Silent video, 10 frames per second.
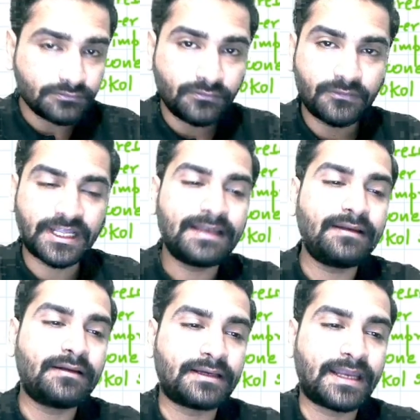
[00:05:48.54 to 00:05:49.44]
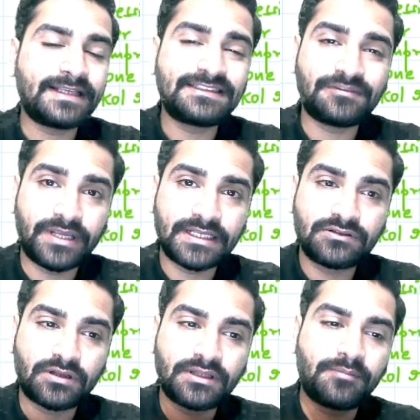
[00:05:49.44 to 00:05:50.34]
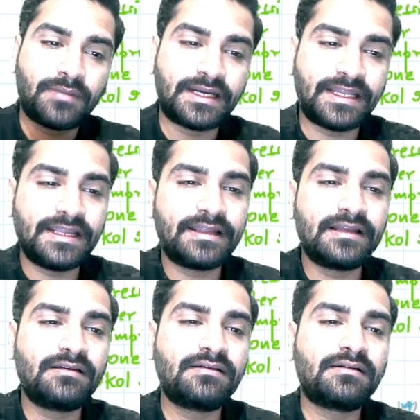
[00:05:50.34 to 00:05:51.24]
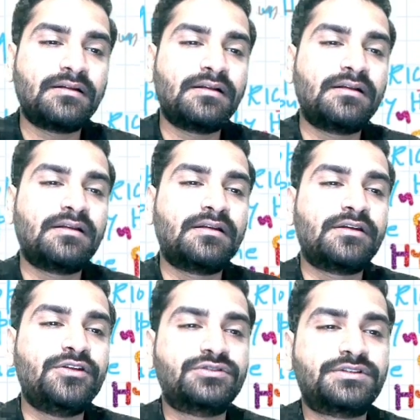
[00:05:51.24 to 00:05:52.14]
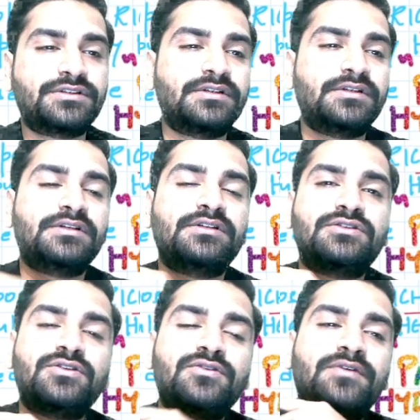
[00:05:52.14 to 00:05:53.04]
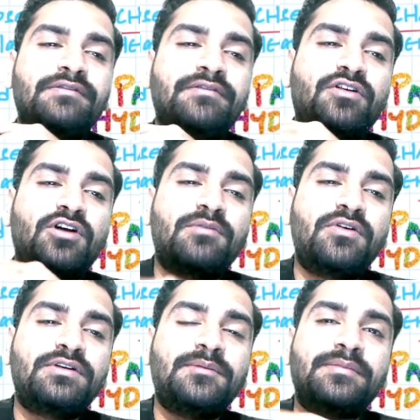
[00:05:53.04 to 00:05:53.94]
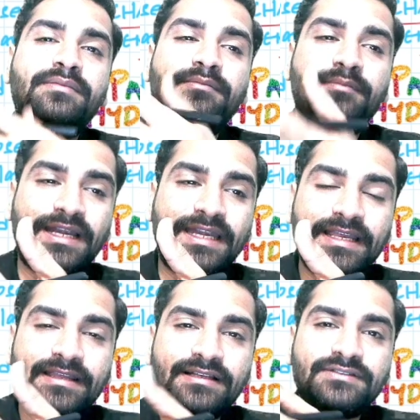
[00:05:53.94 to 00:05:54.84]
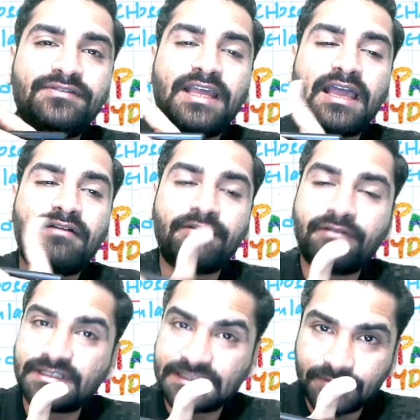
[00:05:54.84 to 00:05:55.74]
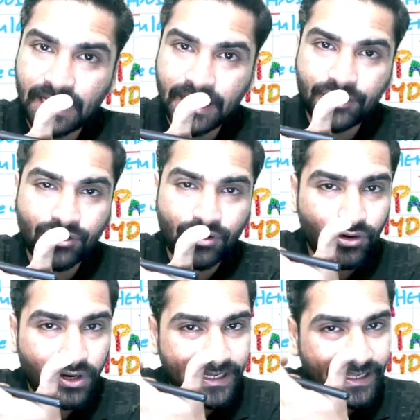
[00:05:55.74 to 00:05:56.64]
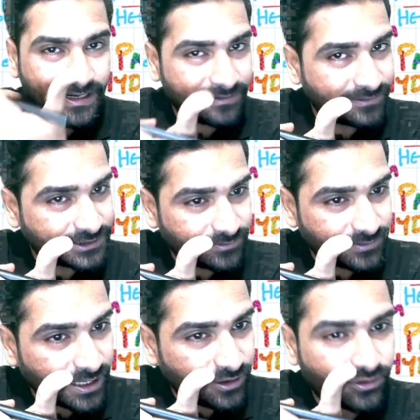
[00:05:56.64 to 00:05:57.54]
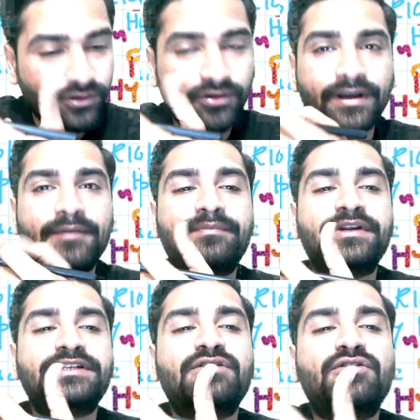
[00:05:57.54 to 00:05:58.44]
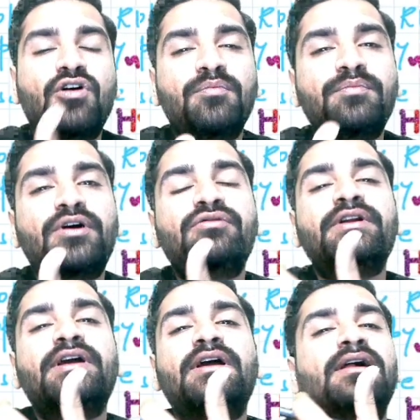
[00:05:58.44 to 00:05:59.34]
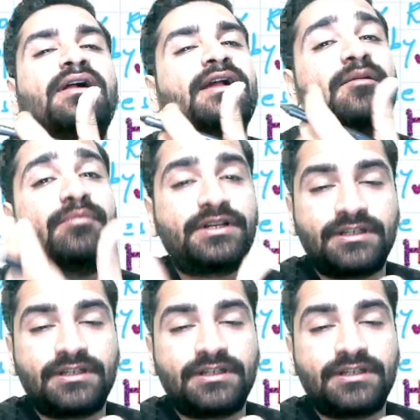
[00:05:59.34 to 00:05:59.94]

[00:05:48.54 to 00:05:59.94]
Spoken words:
Then next, based on the material used. So when we talk about the materials, we have reversible hydrocolloid, irreversible hydrocolloid, impression compound, impression